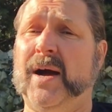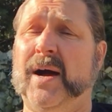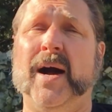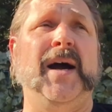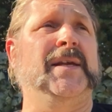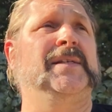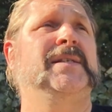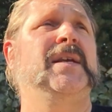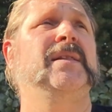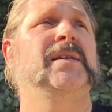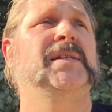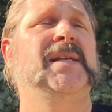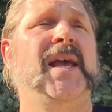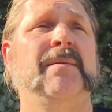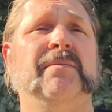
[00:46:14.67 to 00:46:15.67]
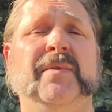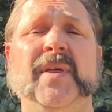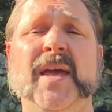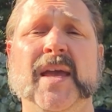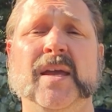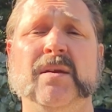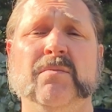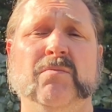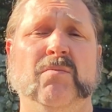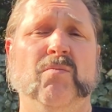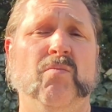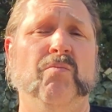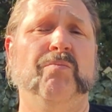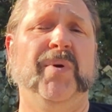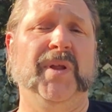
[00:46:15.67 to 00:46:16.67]
I see the same thing,
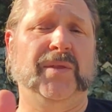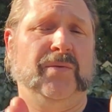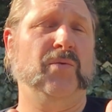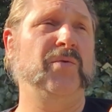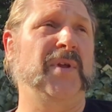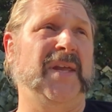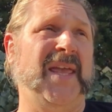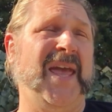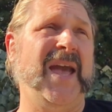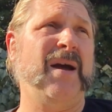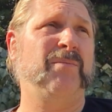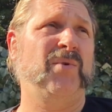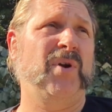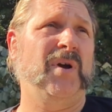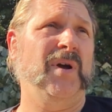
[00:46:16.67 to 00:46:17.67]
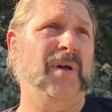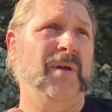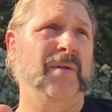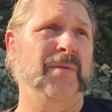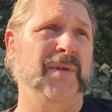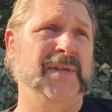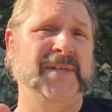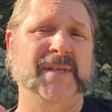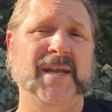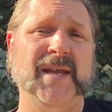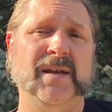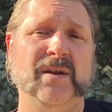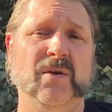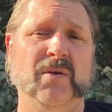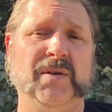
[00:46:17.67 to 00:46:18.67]
but through the camera the
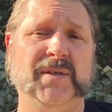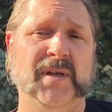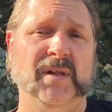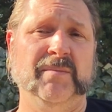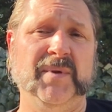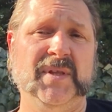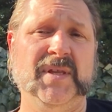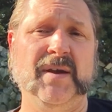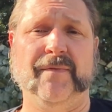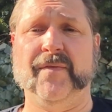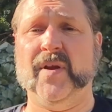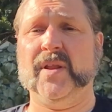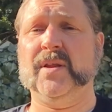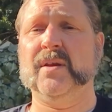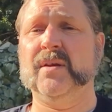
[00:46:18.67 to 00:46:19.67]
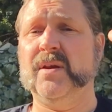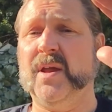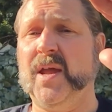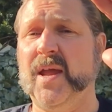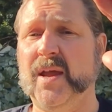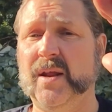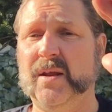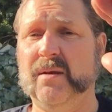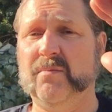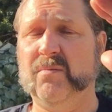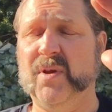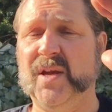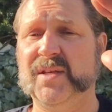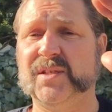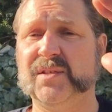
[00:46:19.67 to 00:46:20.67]
scene looks a little bit different. He
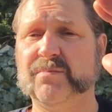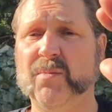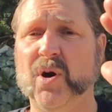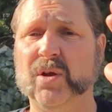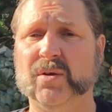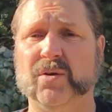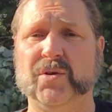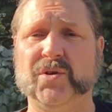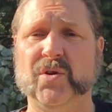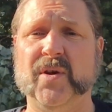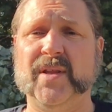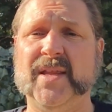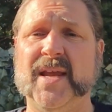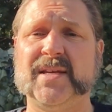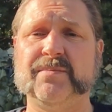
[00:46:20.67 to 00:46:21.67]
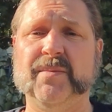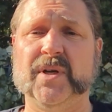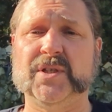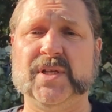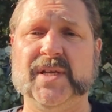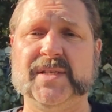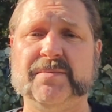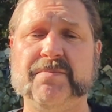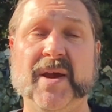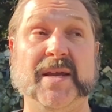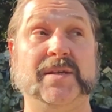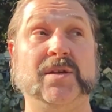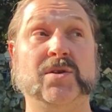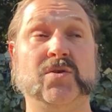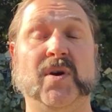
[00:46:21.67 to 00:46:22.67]
is smaller, so he takes much less
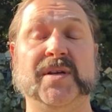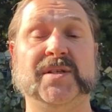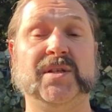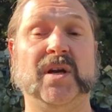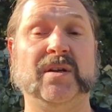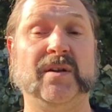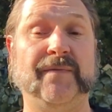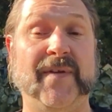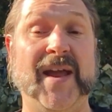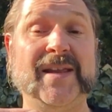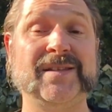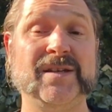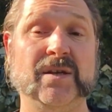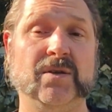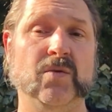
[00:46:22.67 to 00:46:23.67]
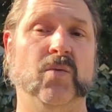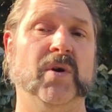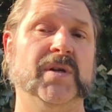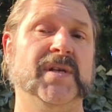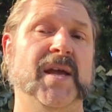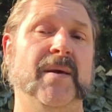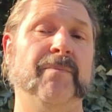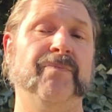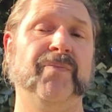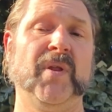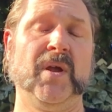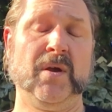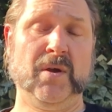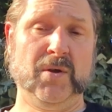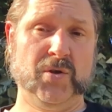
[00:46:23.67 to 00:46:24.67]
space. So I start advancing towards him
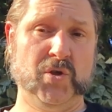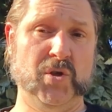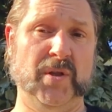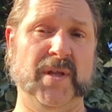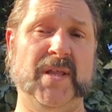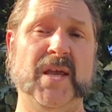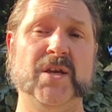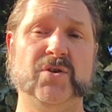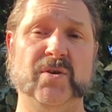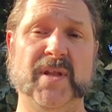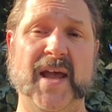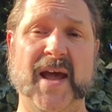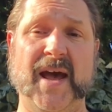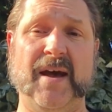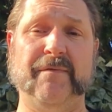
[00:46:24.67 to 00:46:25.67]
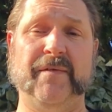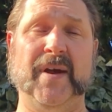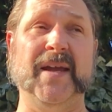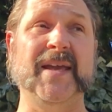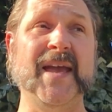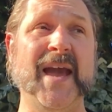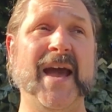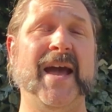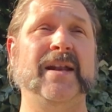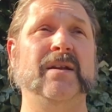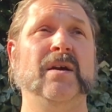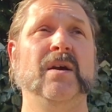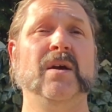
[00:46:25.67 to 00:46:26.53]
so that he should have, again,